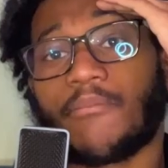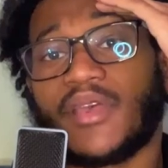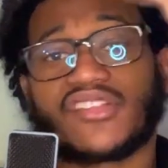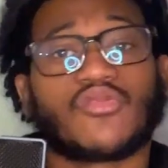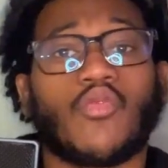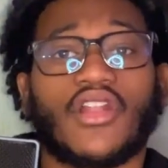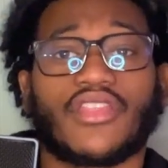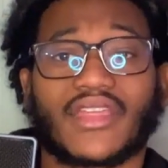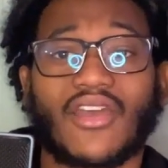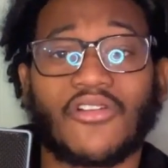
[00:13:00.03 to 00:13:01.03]
picks, one of
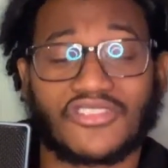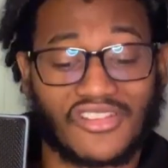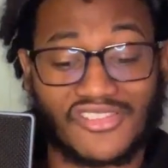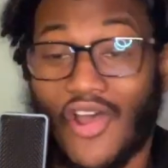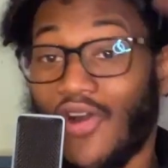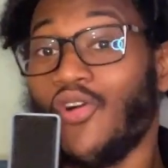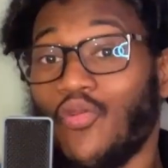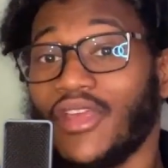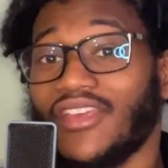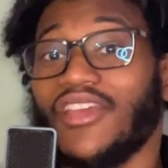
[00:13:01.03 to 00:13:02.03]
the coaches who
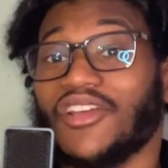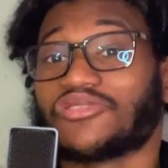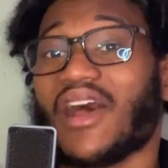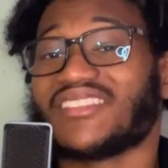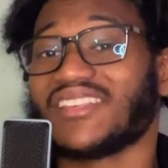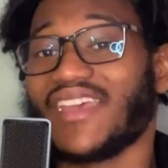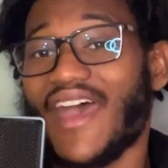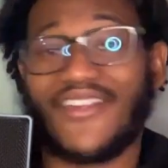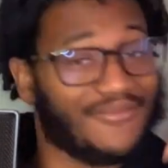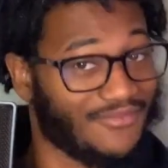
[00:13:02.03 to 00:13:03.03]
we tried to
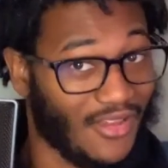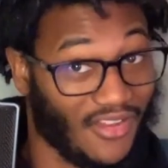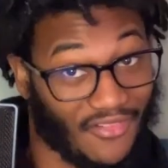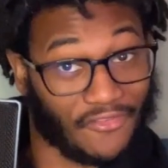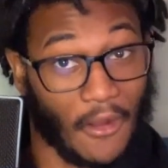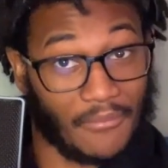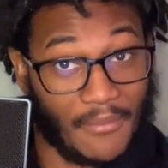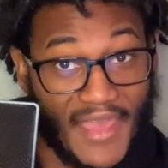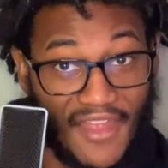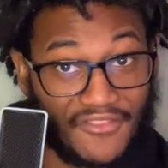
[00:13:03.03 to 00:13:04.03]
get from the
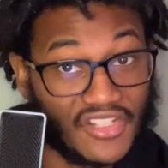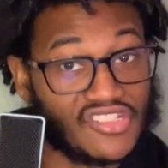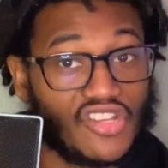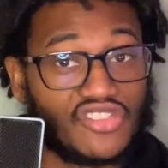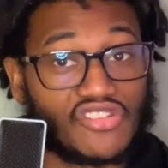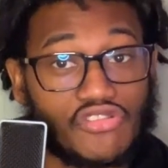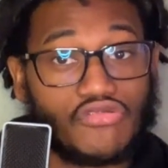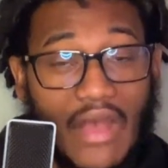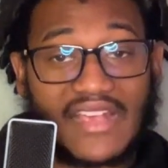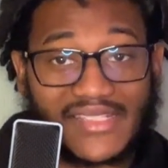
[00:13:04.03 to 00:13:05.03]
Mavericks. So you
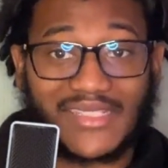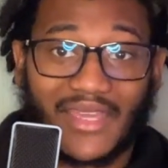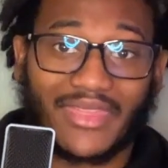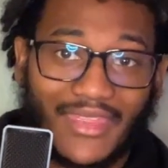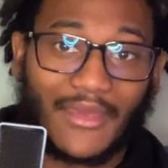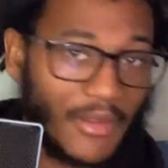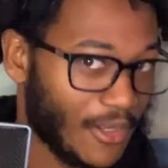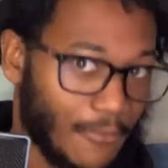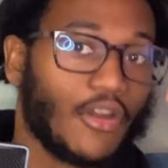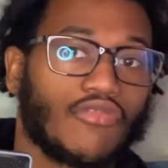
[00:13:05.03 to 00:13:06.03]
guys see a theme
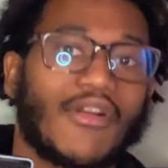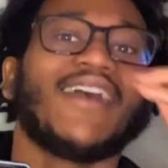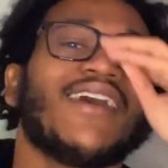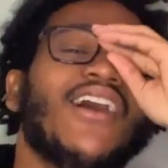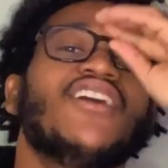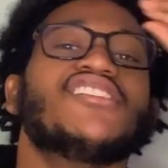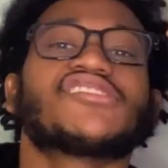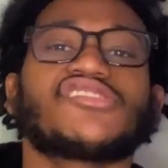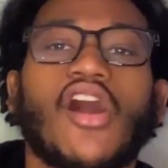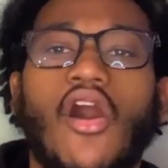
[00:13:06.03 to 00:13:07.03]
here, right?
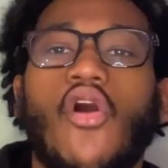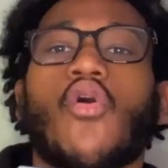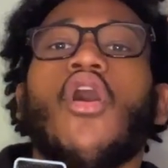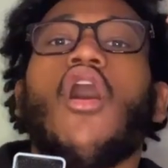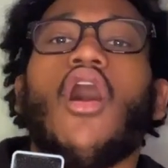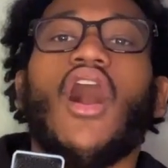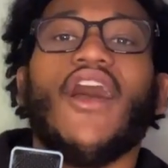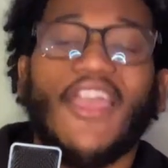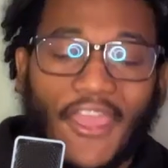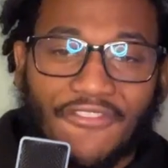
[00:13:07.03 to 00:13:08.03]
So
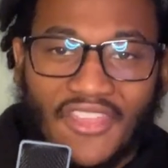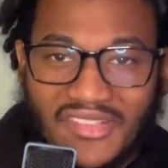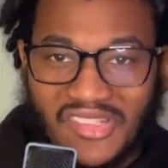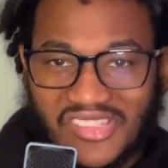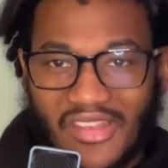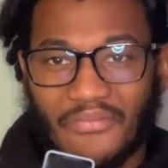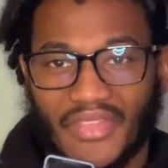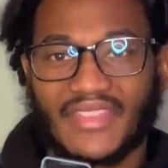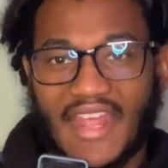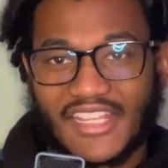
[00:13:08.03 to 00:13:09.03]
if this is
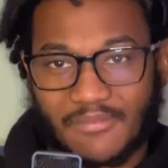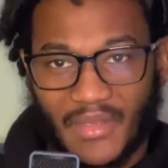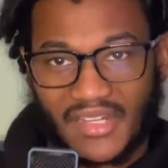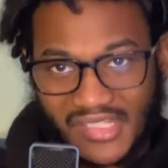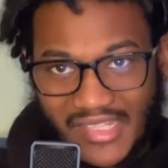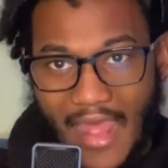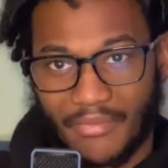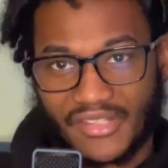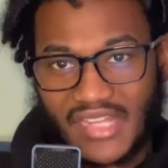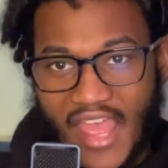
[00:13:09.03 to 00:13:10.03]
something that has been
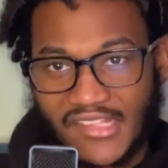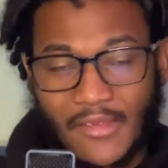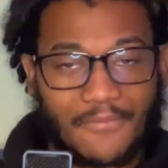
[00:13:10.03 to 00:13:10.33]
established as